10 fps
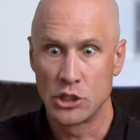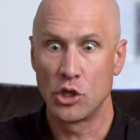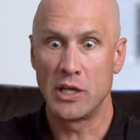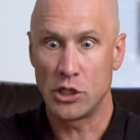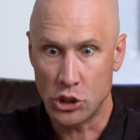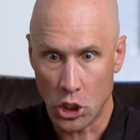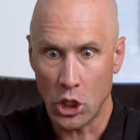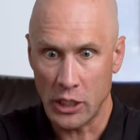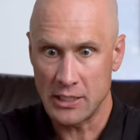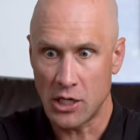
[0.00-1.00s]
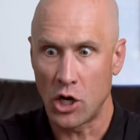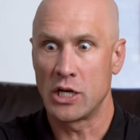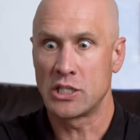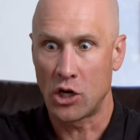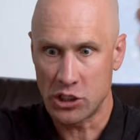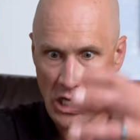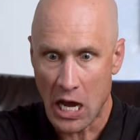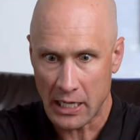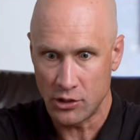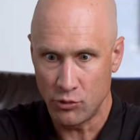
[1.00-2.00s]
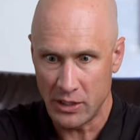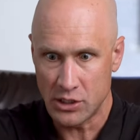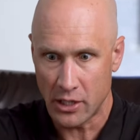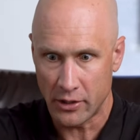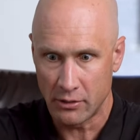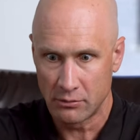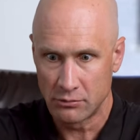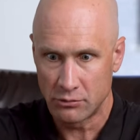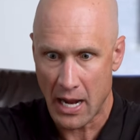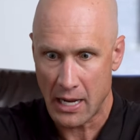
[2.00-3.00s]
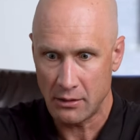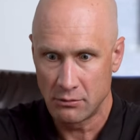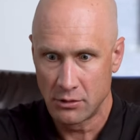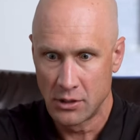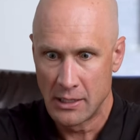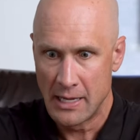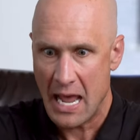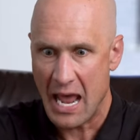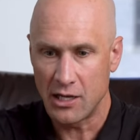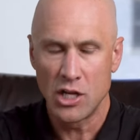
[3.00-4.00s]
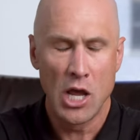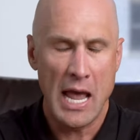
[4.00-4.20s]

So the attorneys are going to start talking to each other, right? And,